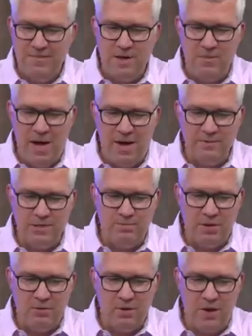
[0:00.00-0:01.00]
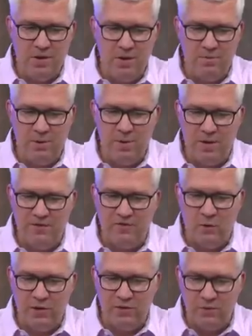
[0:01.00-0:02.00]
The bottom's a big round number around
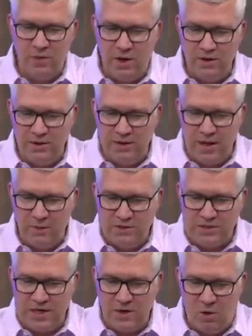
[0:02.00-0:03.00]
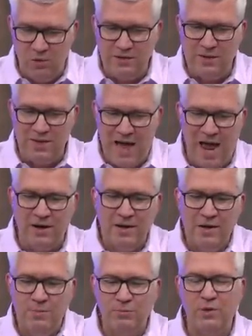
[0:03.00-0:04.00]
forty-three hundred. And I would say holding that,
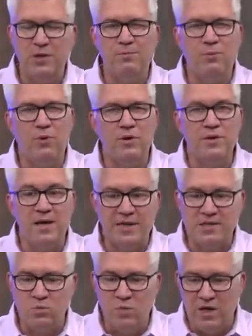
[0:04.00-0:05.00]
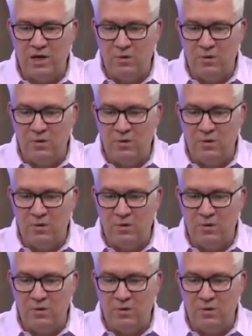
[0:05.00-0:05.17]
pretty important next week.